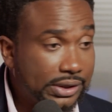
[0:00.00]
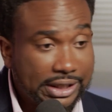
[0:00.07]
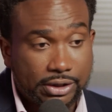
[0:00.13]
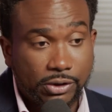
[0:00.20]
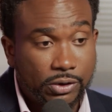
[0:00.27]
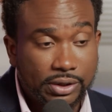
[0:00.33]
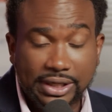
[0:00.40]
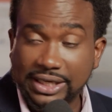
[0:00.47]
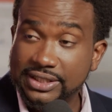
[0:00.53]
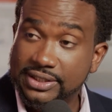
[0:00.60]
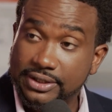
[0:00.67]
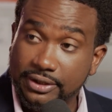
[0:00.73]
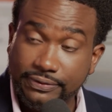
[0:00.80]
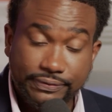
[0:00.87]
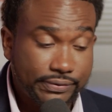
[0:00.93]
that online
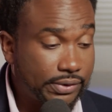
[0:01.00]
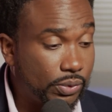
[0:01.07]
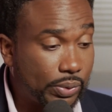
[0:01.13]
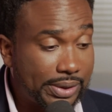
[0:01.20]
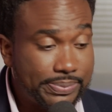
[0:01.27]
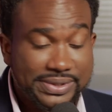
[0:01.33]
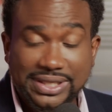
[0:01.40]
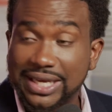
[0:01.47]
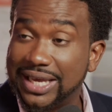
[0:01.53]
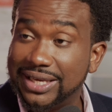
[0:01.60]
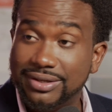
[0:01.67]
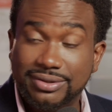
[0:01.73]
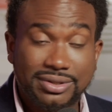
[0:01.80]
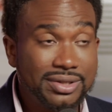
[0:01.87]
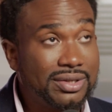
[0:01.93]
stuff, the website,
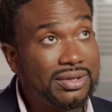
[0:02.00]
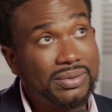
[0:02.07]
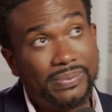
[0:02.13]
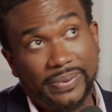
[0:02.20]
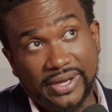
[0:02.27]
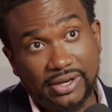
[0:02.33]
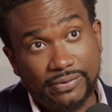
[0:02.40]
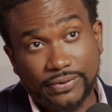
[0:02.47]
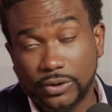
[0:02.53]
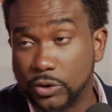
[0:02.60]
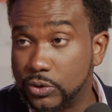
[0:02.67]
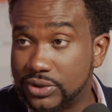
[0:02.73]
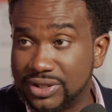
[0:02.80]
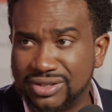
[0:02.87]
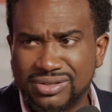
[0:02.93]
paying for
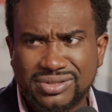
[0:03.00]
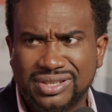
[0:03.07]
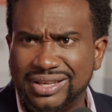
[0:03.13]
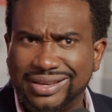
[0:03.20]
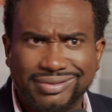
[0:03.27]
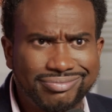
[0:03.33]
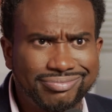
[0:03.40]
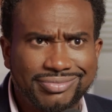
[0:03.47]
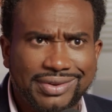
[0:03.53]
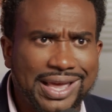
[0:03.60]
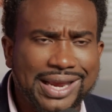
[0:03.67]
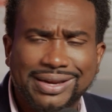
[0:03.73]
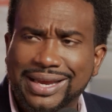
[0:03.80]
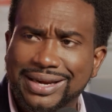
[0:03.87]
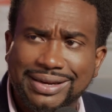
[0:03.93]
hosting, those are like
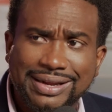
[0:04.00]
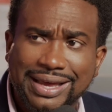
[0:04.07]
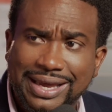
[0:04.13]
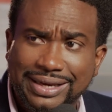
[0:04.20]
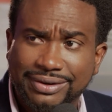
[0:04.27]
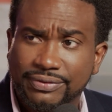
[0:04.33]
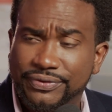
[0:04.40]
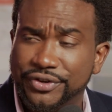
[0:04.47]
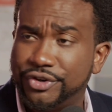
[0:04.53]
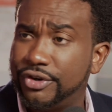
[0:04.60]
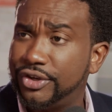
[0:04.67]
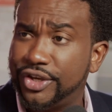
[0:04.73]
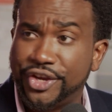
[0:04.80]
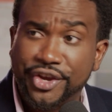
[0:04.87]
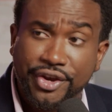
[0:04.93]
nine ninety nine for a
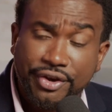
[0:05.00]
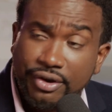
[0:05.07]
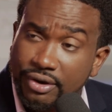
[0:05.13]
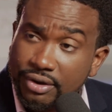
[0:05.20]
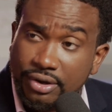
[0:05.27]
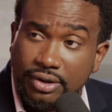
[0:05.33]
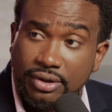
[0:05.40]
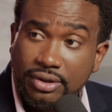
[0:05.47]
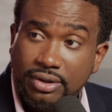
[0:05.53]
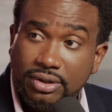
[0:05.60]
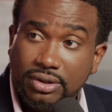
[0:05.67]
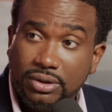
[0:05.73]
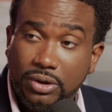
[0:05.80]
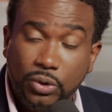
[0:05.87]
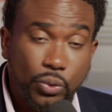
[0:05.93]
year
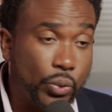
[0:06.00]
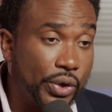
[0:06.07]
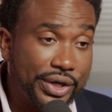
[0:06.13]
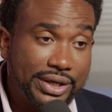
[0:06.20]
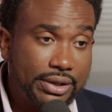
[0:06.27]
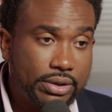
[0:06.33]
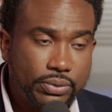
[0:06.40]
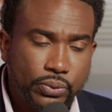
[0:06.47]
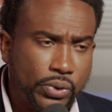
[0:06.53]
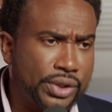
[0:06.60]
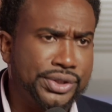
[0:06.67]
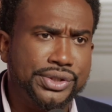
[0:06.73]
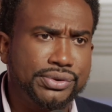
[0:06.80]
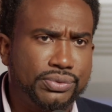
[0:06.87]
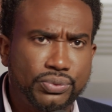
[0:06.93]
or one
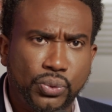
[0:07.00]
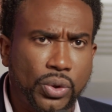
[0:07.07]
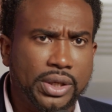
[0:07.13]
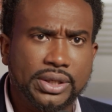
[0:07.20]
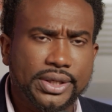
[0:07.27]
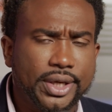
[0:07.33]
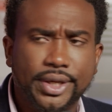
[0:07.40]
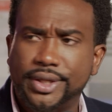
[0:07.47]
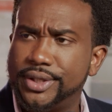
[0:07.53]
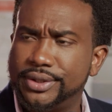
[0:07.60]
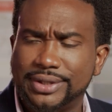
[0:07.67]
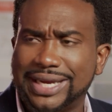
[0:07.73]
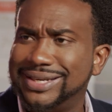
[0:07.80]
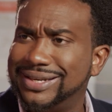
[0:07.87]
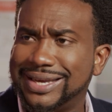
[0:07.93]
one one dollar and
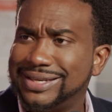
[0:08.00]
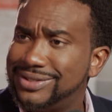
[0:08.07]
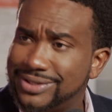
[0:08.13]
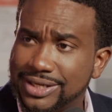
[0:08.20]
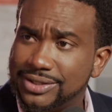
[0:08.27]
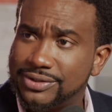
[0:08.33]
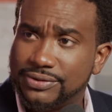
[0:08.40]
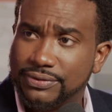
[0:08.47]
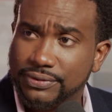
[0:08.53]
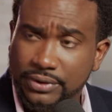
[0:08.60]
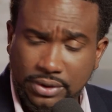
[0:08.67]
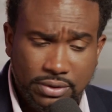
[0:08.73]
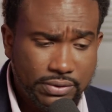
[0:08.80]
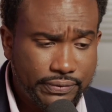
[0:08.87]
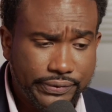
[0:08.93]
ninety nine cents
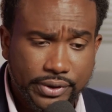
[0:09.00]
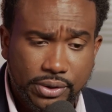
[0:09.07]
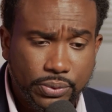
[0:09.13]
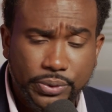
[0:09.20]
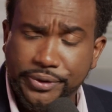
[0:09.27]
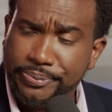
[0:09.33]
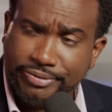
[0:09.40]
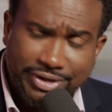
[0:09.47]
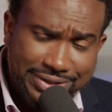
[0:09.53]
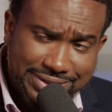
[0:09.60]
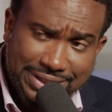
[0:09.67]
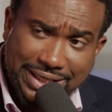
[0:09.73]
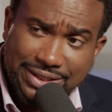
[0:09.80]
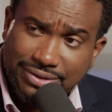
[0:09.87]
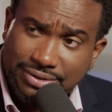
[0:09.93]
for a WordPress
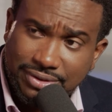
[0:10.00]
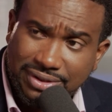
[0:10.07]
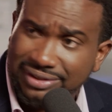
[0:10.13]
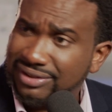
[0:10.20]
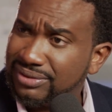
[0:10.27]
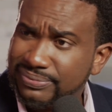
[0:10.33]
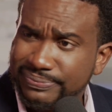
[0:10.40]
site. You know,